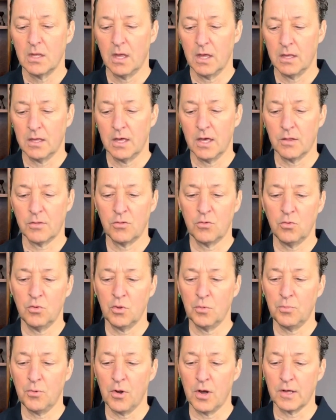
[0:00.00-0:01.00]
get through the
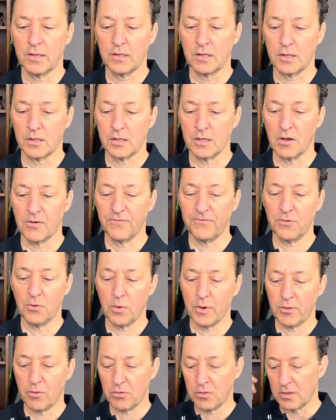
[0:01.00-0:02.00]
process. Now, a few
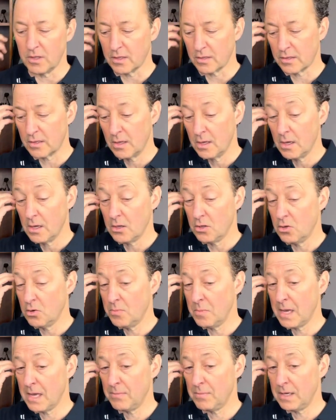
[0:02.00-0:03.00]
other things. You
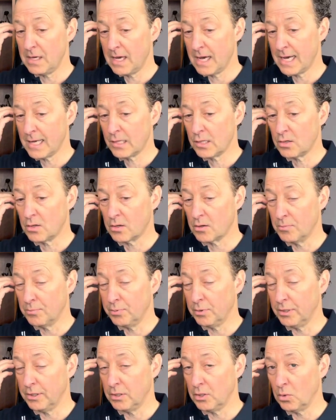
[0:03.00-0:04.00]
may be asked to
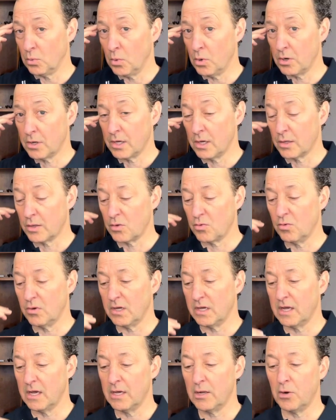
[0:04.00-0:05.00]
complete your work history
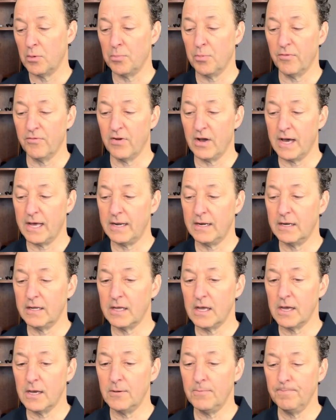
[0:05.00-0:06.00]
again or provide it
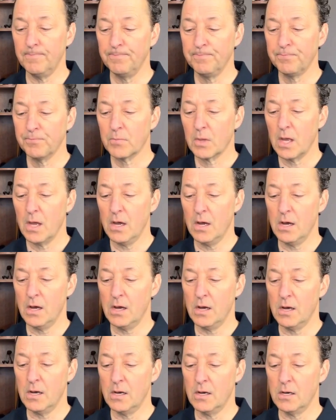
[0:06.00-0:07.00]
again
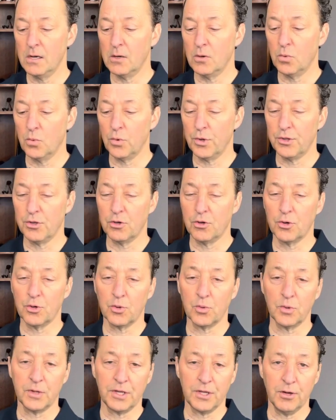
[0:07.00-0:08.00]
when you go
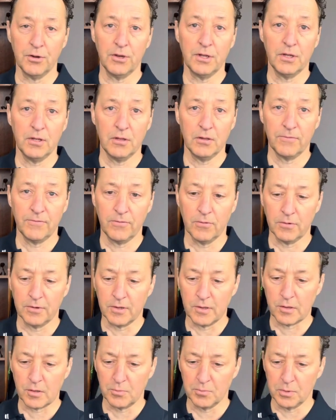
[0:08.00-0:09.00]
to a hearing, for a
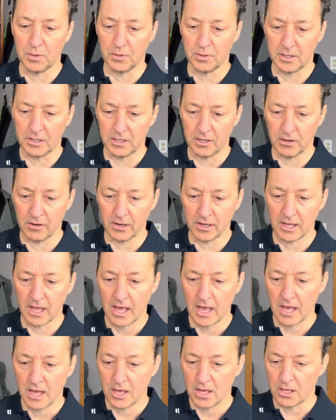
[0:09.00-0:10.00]
disability hearing.
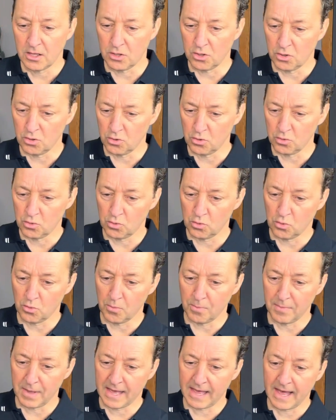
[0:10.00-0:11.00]
You
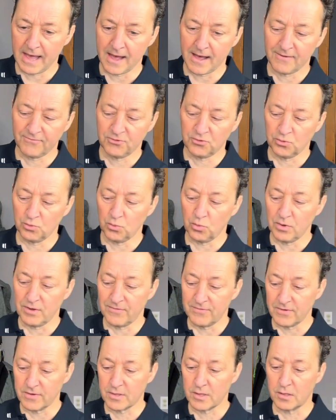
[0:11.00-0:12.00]
may have to
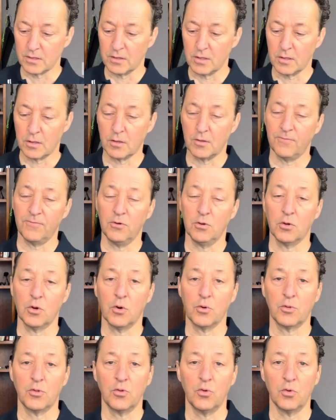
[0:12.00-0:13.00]
revisit this if you
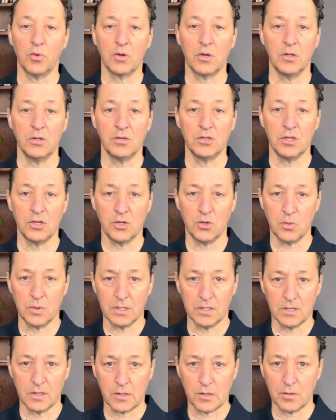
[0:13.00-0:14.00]
go through a
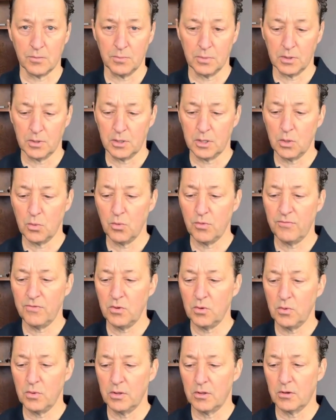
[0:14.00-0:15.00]
continuing disability
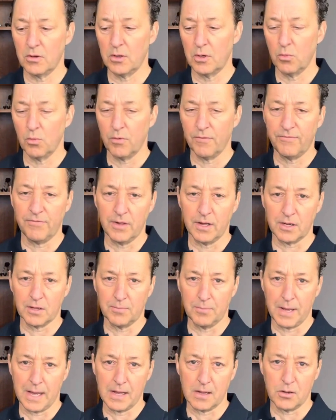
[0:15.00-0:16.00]
review, and they're going to reflect
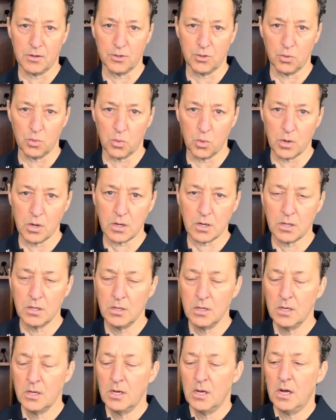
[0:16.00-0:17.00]
back on your work
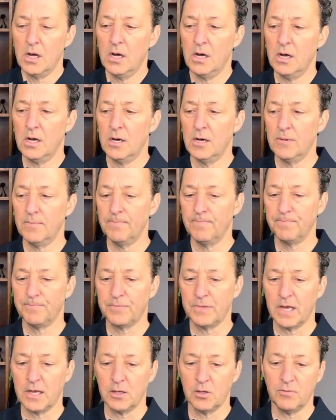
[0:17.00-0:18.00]

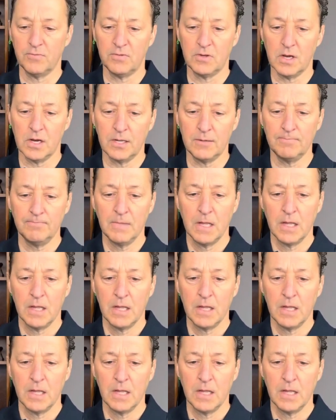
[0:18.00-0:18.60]
that you've done.